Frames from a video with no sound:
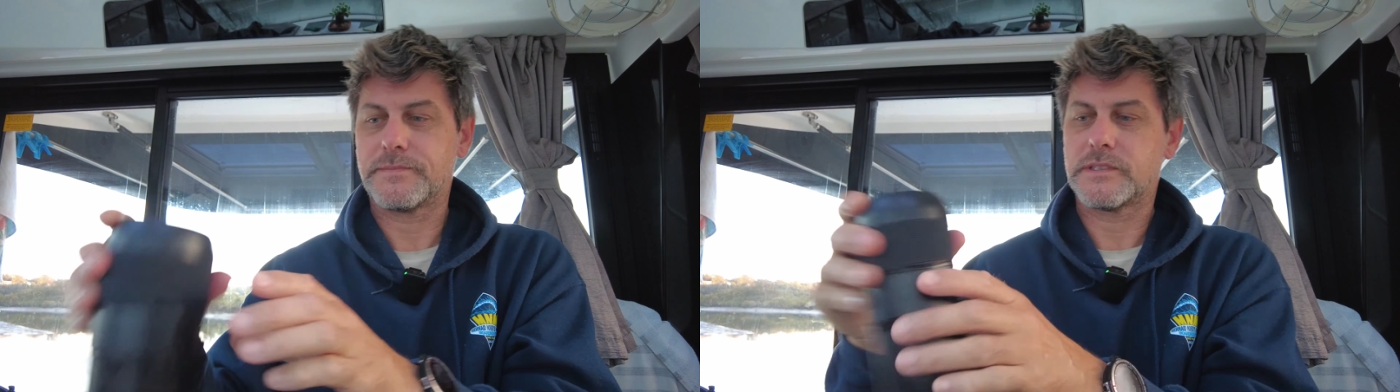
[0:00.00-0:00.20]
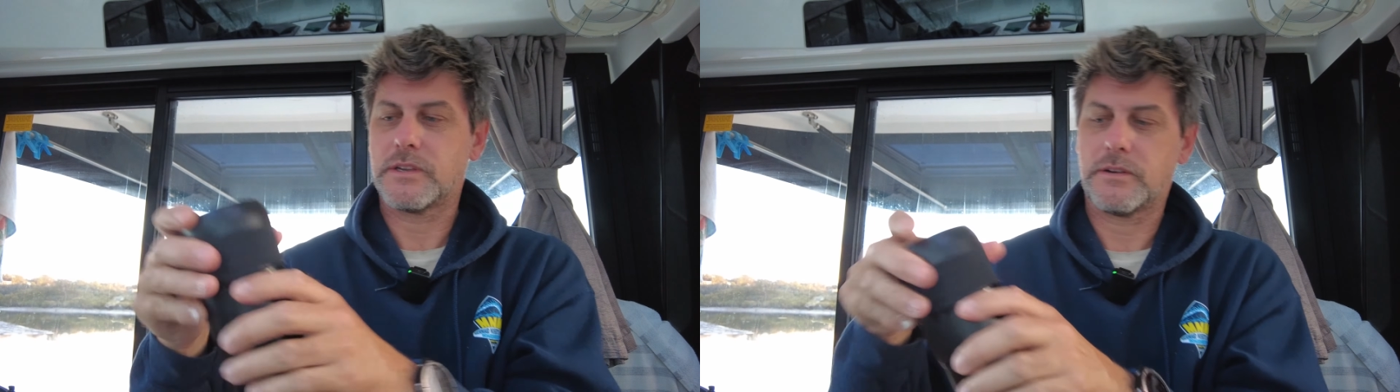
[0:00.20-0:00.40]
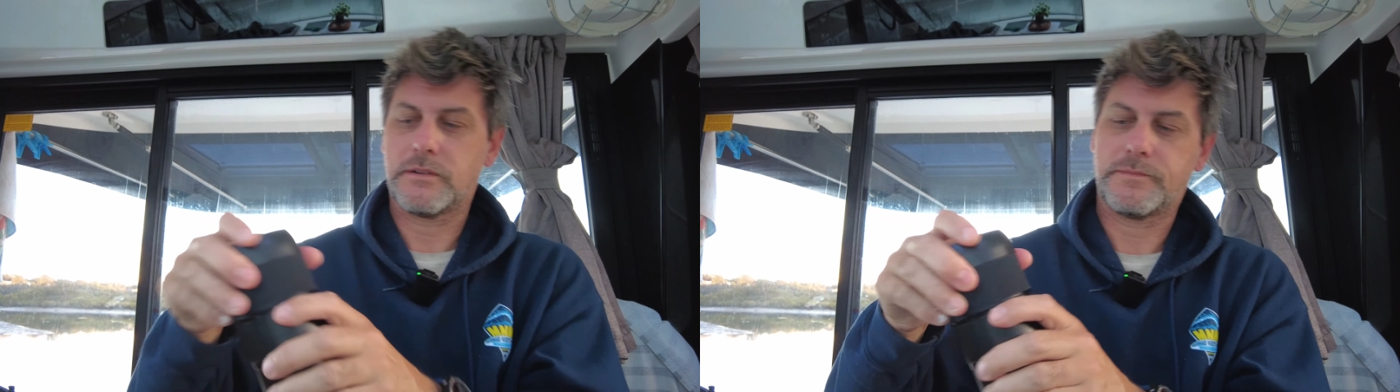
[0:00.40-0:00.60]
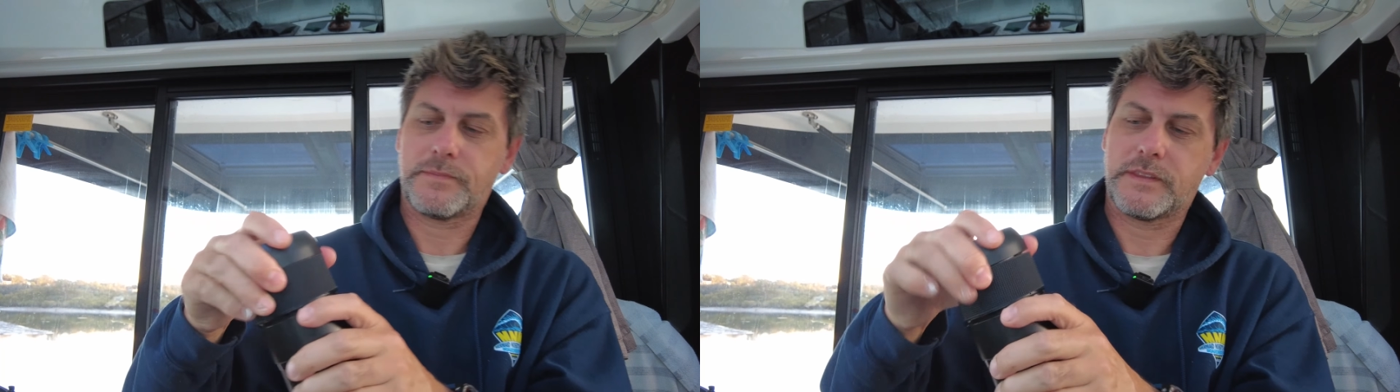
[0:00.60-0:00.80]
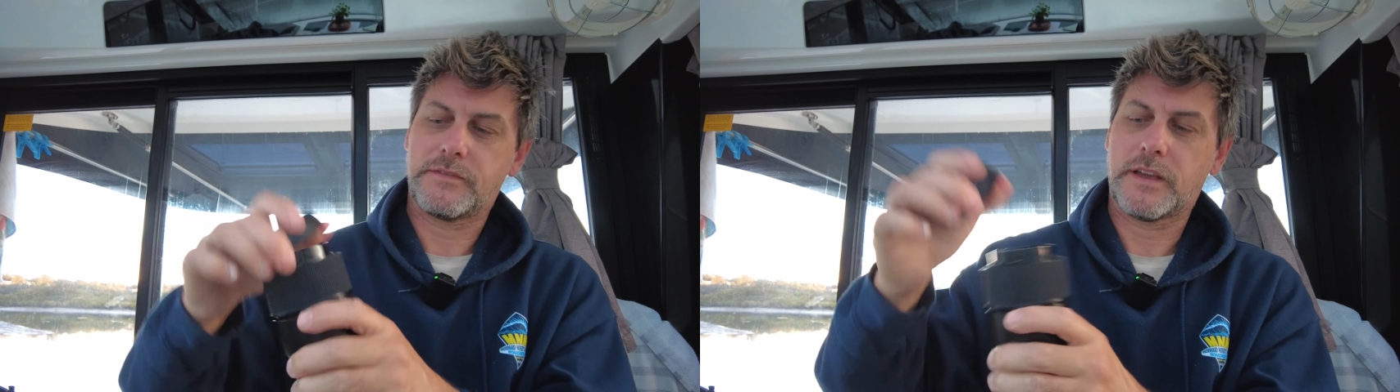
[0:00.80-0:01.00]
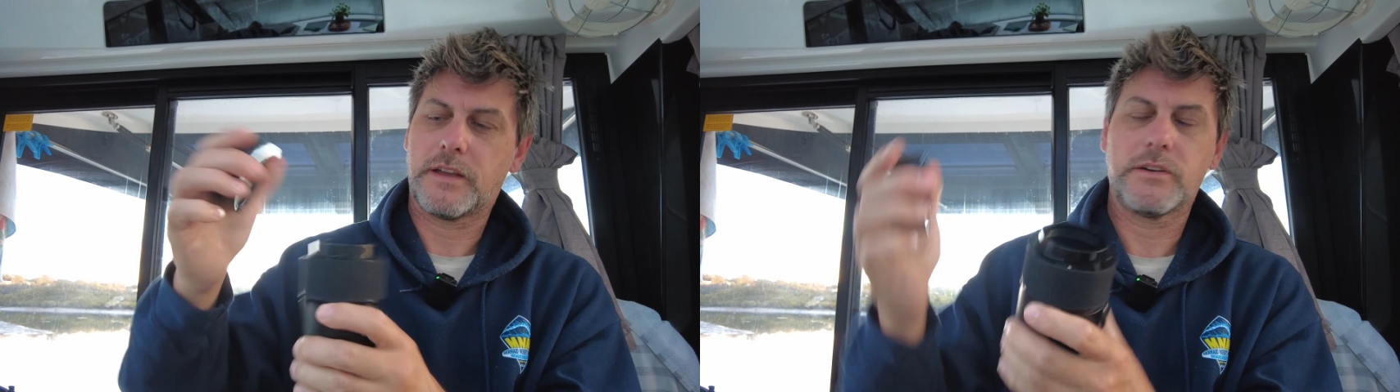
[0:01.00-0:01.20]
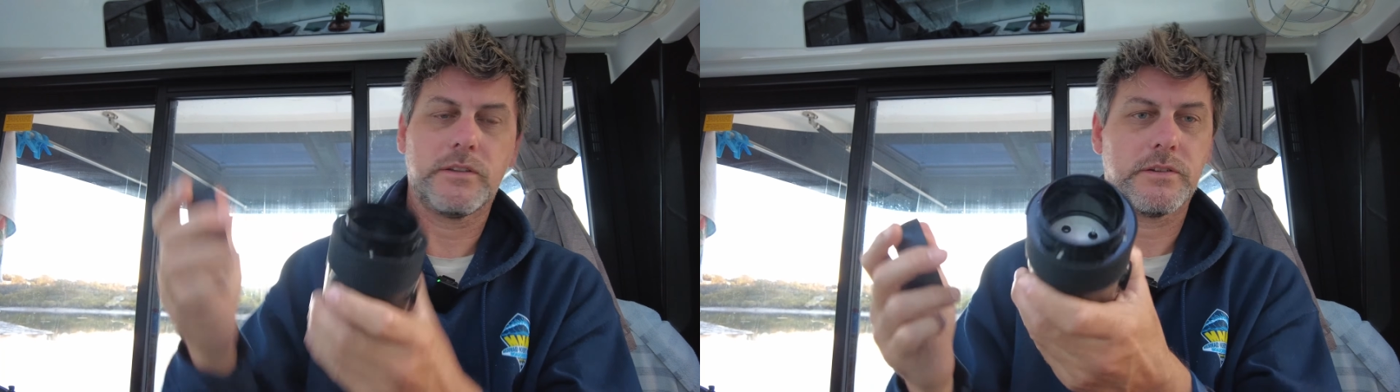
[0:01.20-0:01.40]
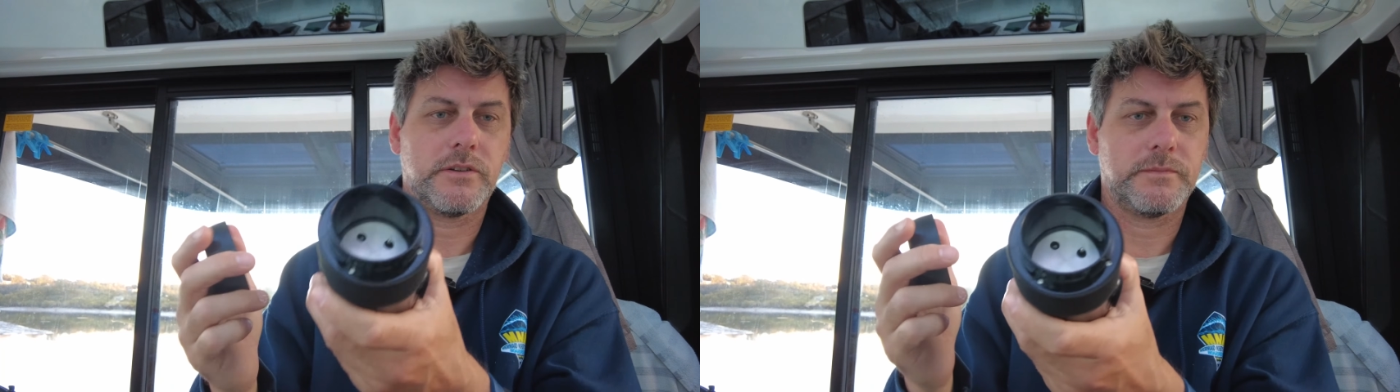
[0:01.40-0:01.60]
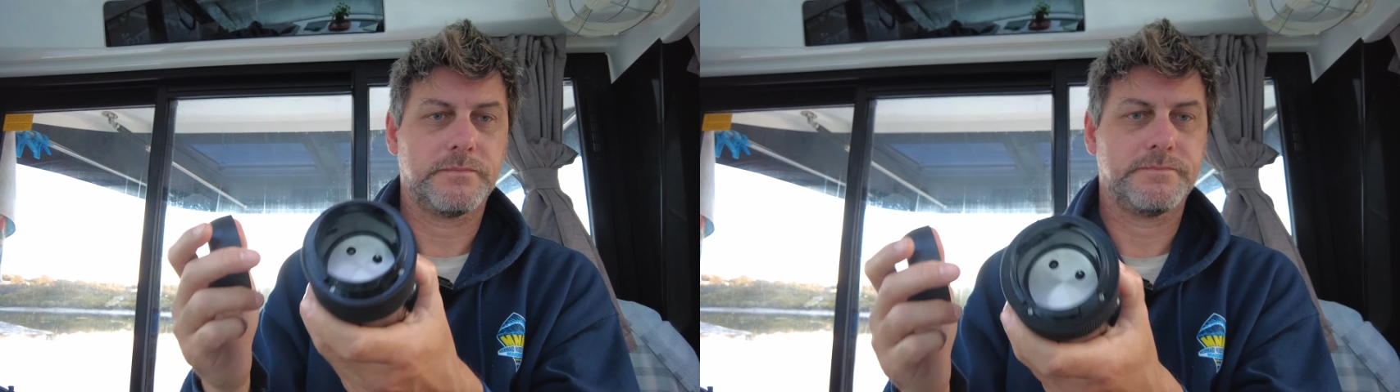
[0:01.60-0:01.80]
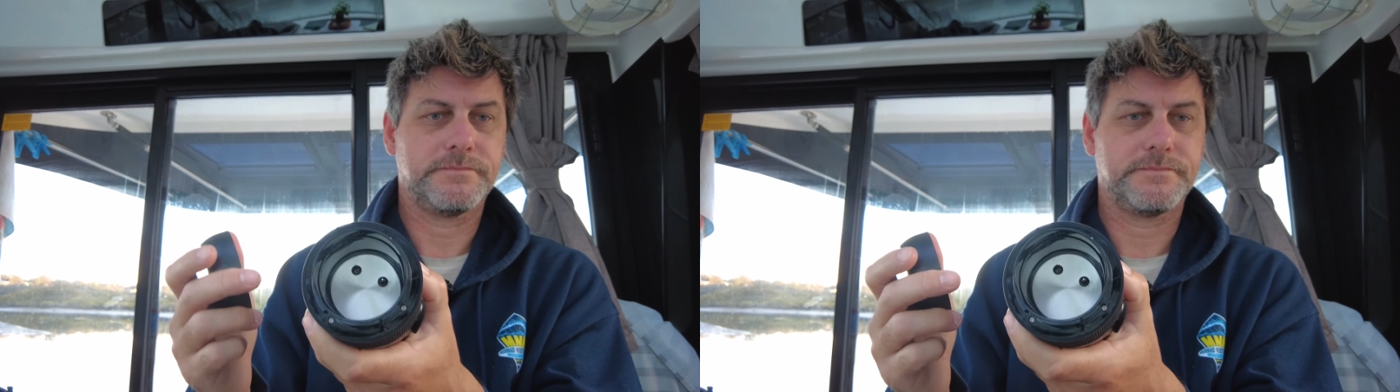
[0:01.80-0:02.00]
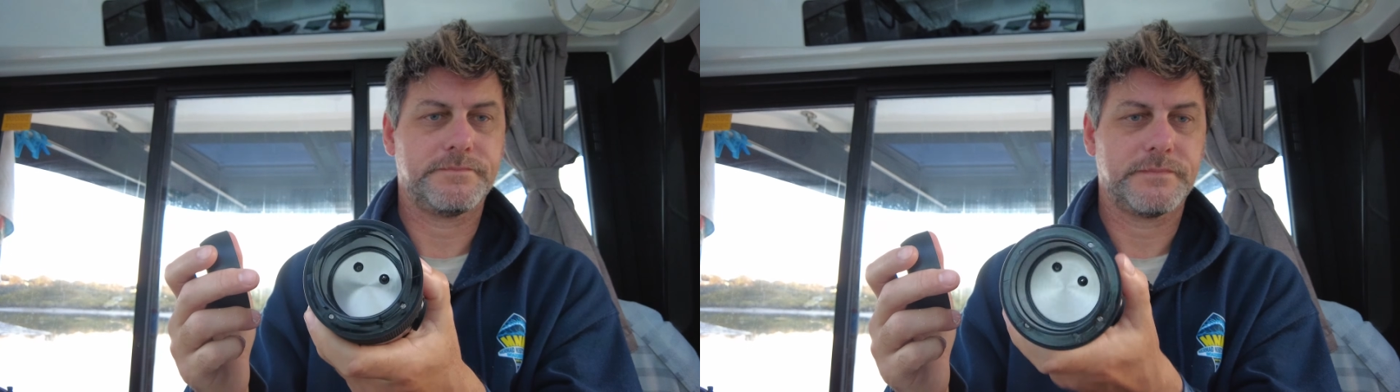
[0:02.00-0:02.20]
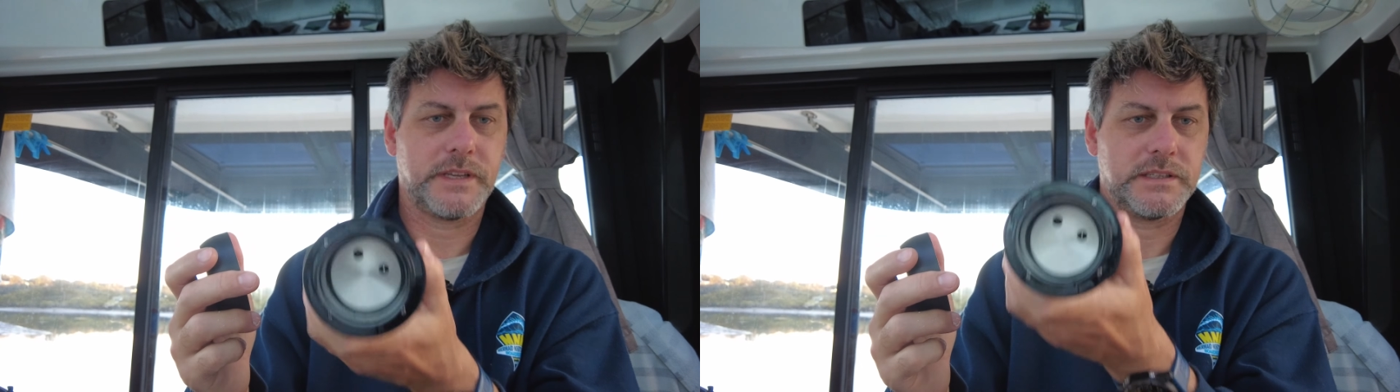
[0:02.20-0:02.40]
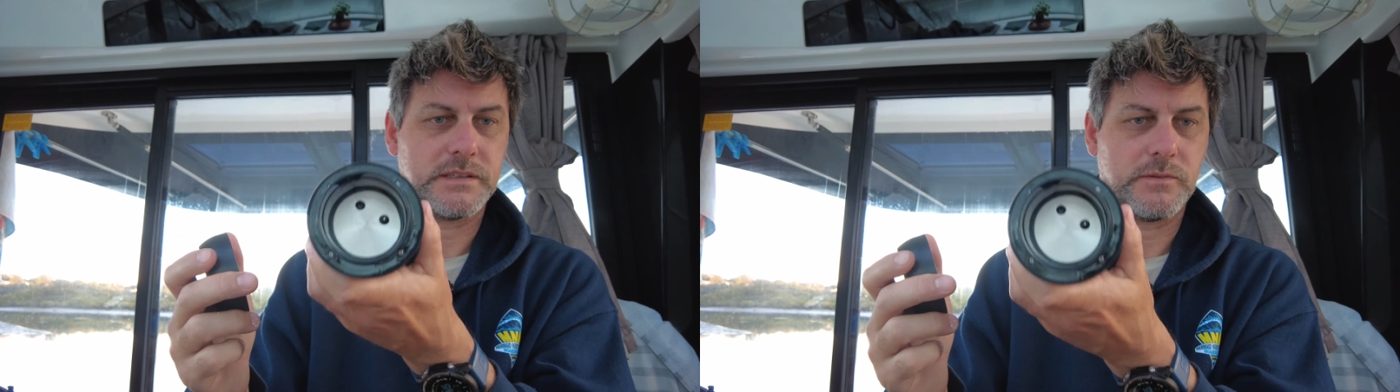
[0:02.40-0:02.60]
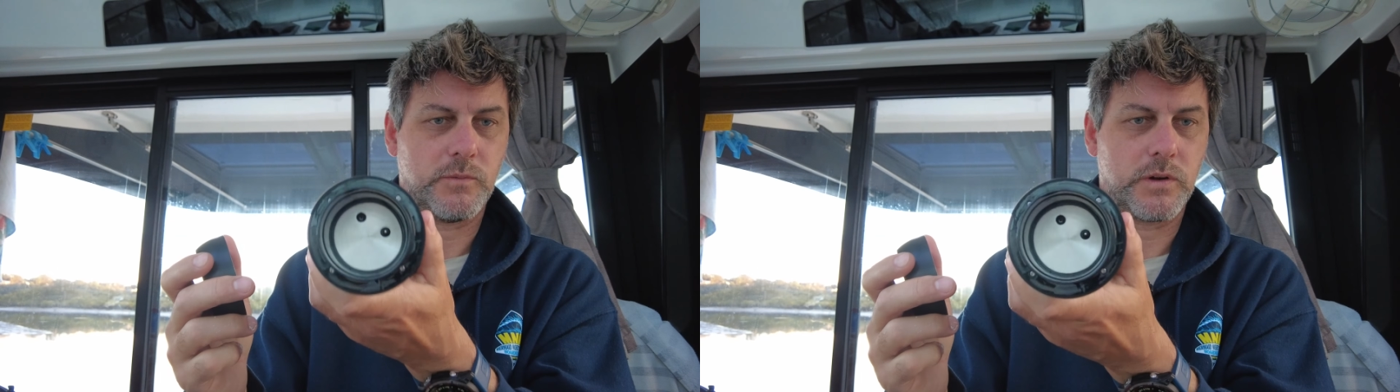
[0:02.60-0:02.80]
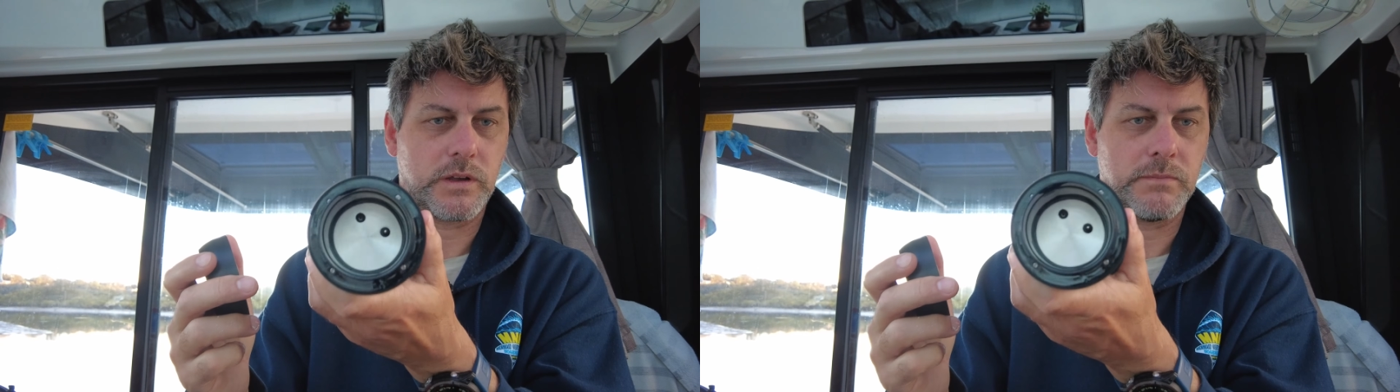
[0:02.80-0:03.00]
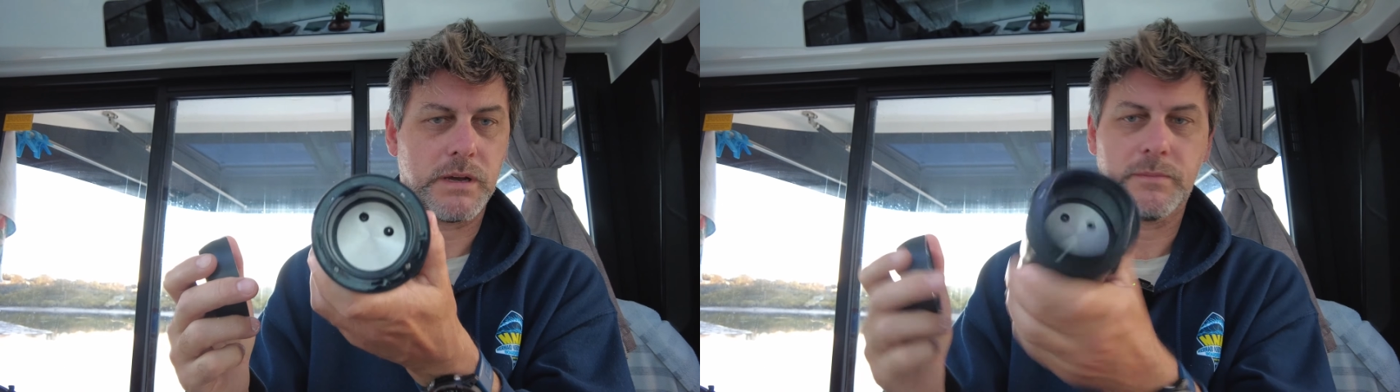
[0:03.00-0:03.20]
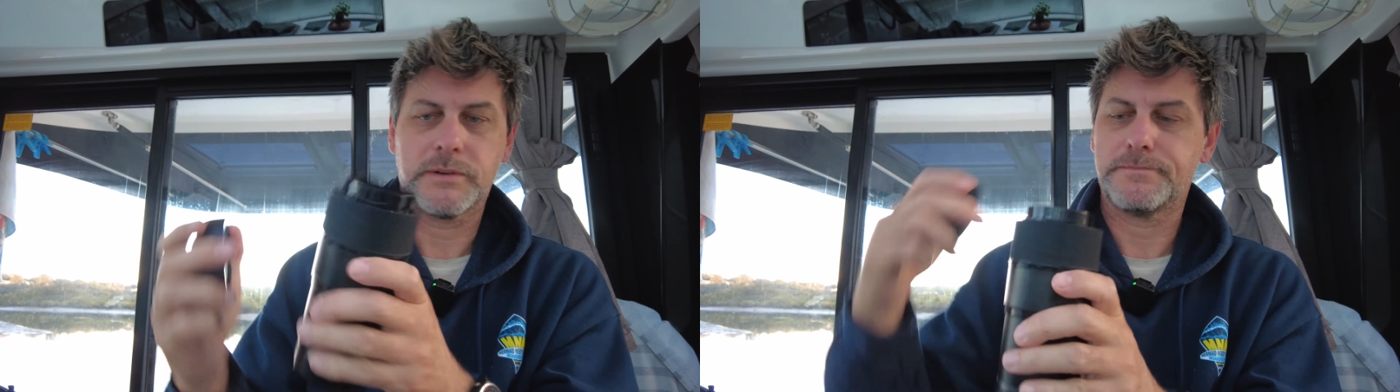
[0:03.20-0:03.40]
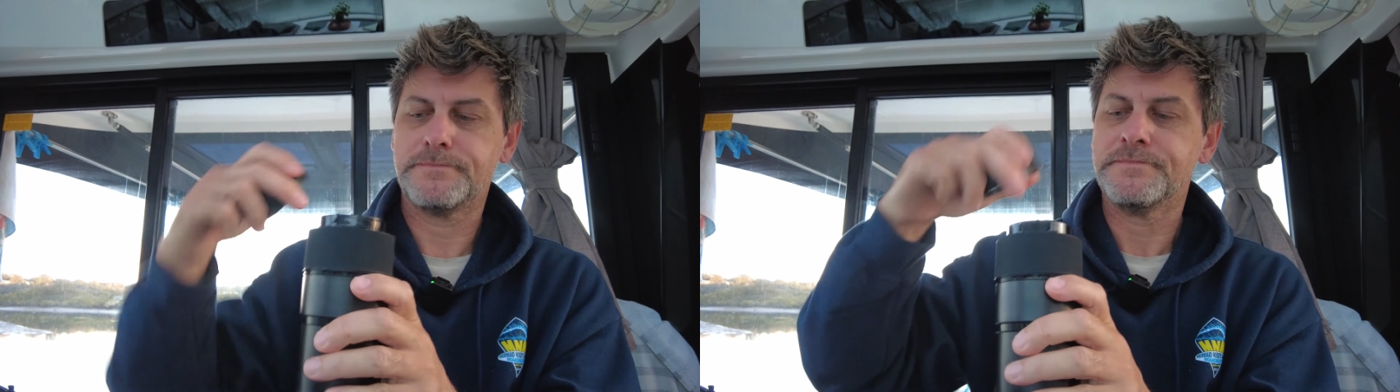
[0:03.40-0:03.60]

So if you undo the top, there's the water compartment,